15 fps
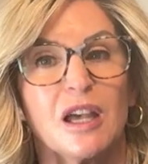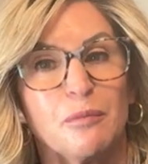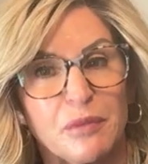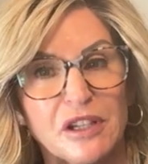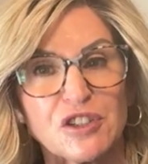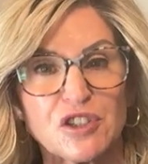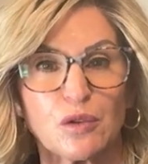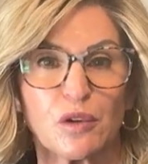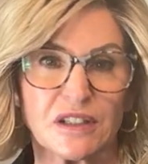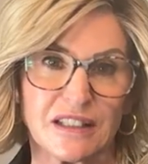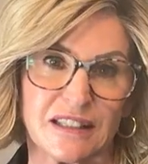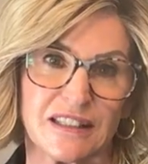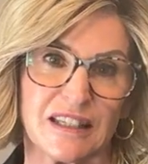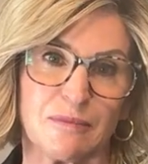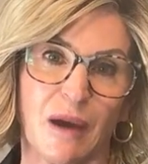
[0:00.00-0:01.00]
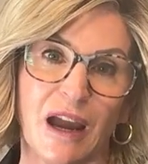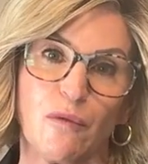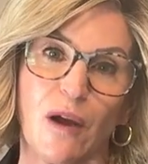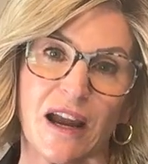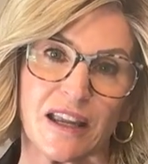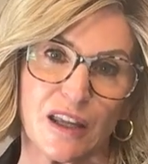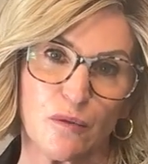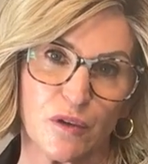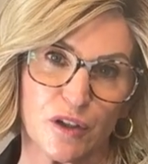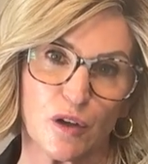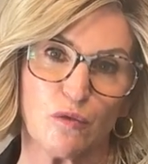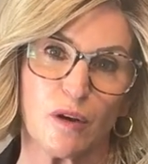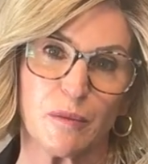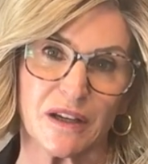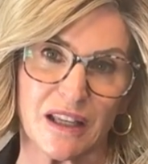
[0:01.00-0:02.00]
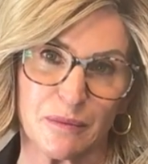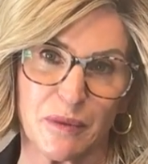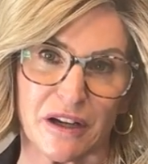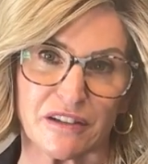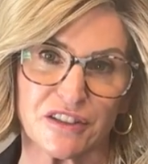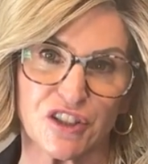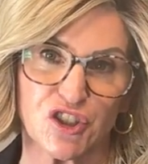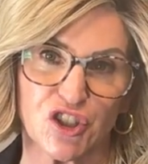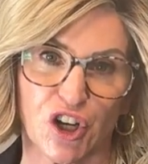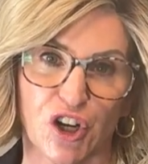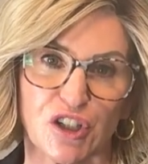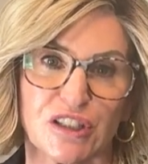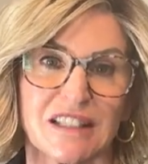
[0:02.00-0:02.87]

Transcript: Be sure to see my Wacky Window Woman comparison chart